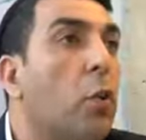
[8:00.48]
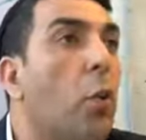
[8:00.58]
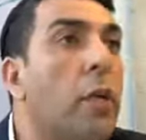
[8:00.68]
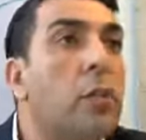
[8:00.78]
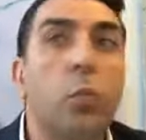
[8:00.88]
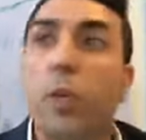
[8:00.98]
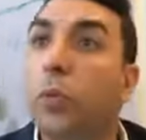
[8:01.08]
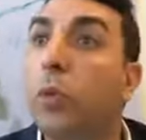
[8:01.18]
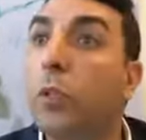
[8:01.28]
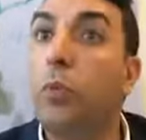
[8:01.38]
coins went.
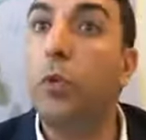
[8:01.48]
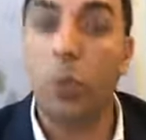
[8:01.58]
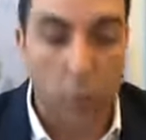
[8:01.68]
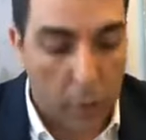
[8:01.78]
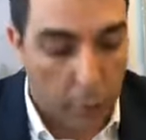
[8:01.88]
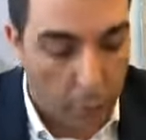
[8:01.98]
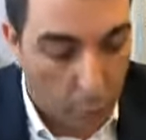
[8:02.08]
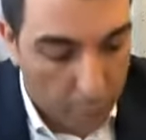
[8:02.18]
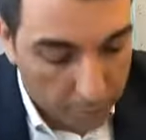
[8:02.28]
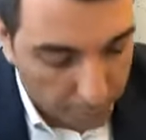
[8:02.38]
What did we use it for?